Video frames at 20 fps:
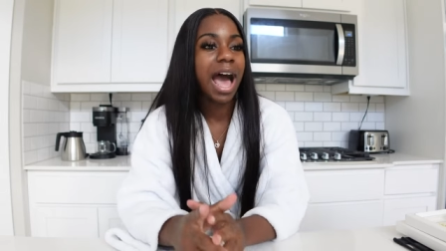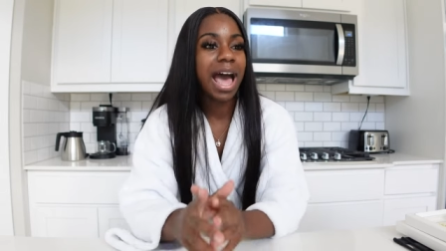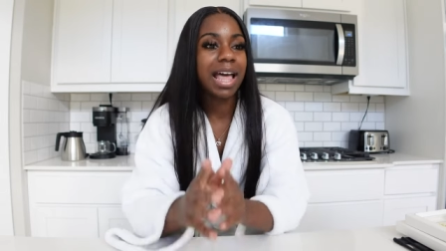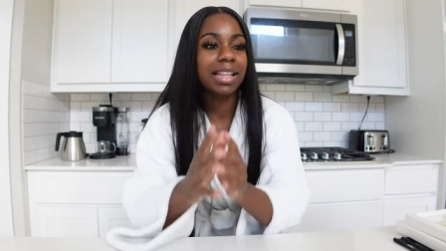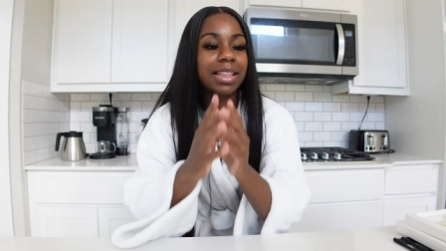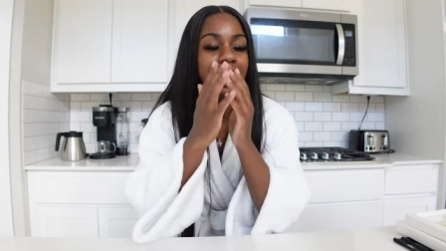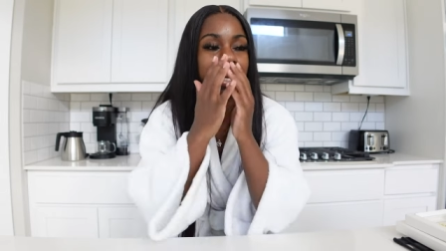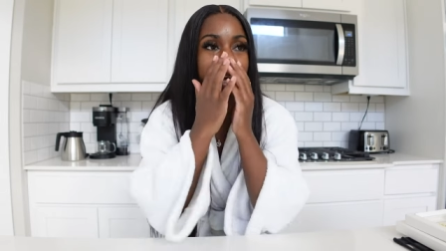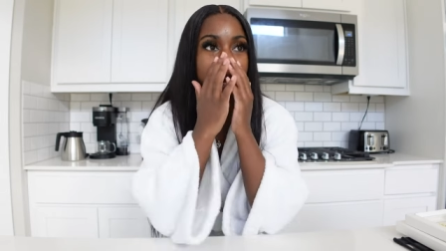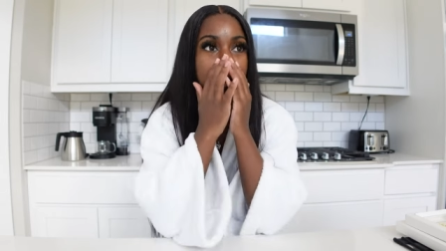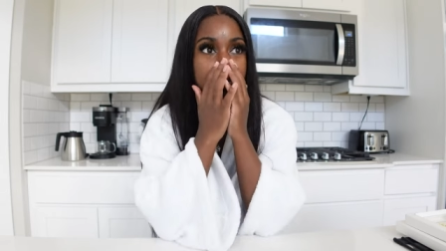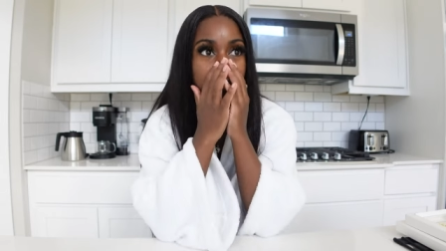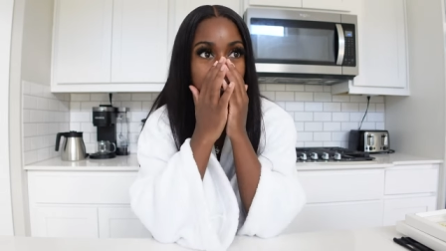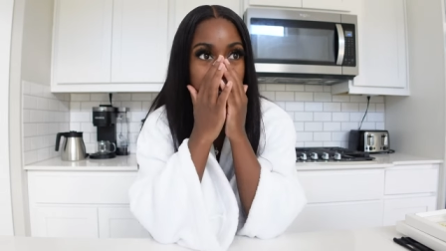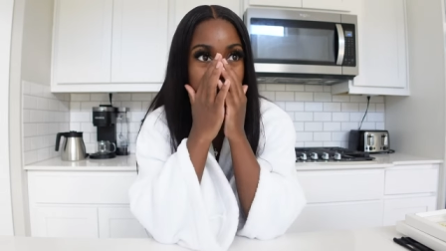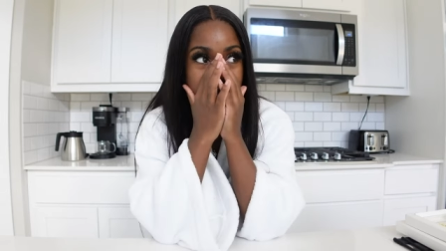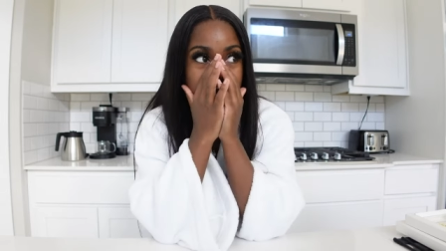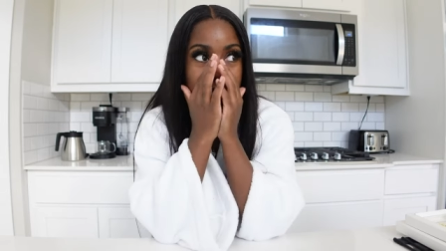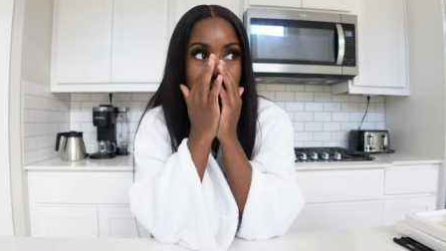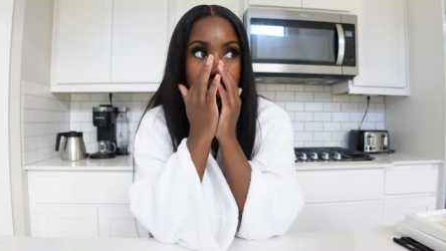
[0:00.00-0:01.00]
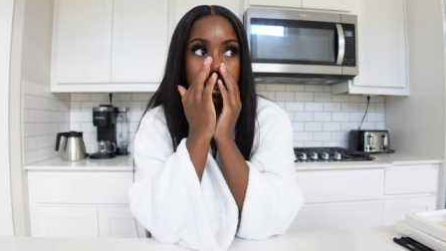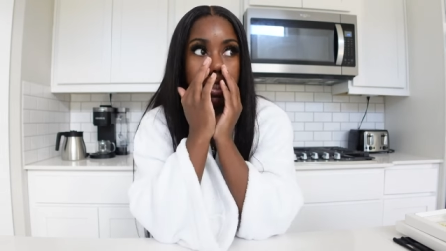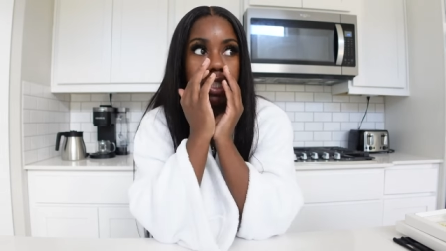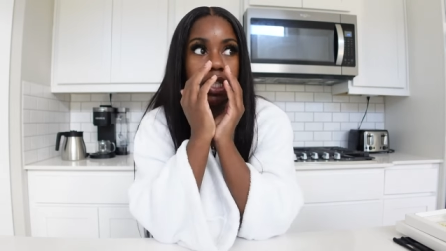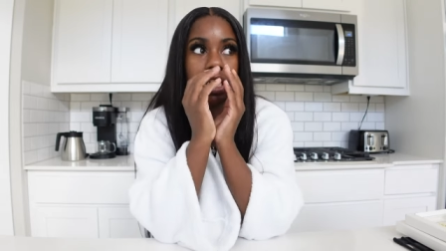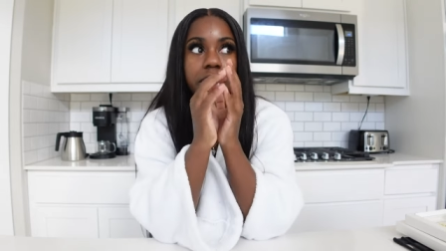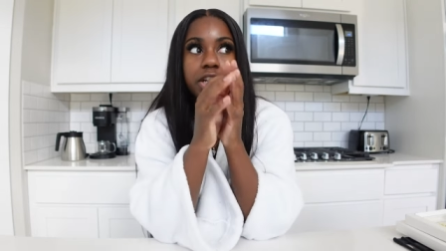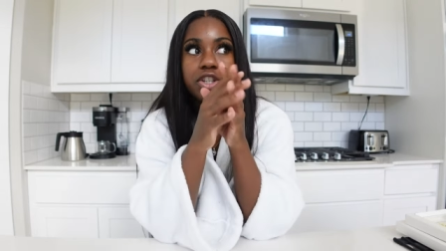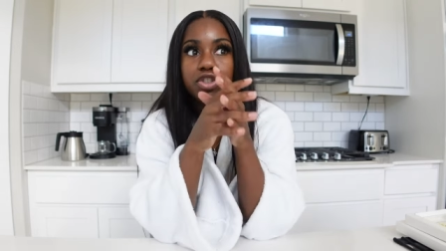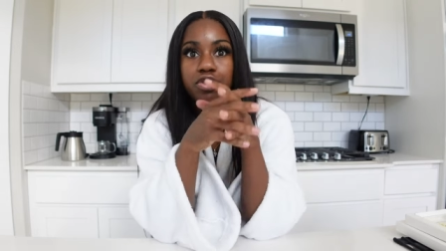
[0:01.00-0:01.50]
I think I'm really such
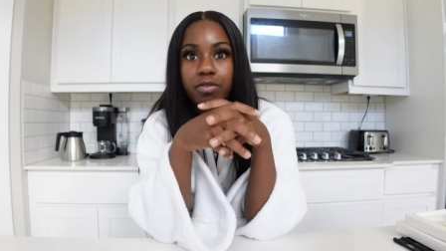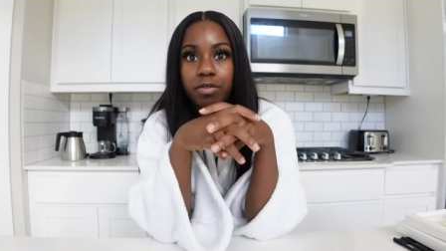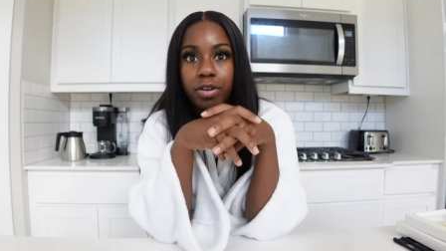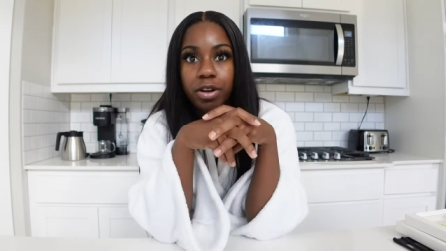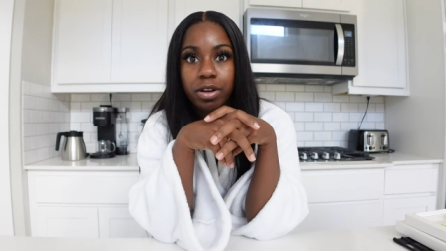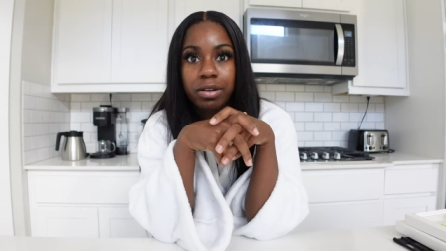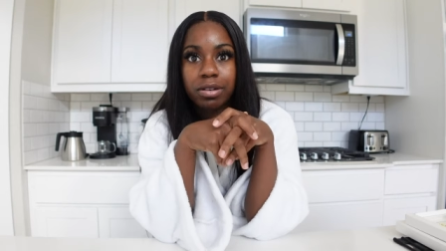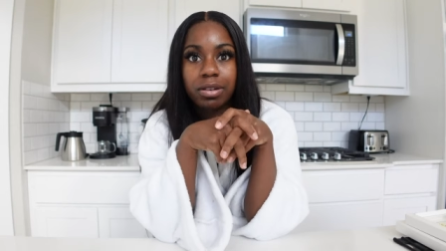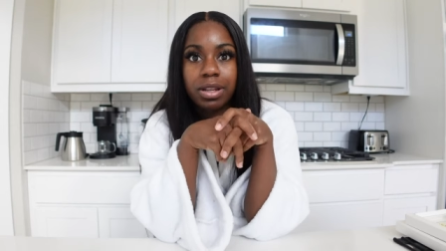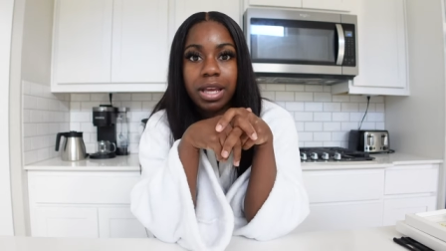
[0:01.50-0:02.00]
an introvert.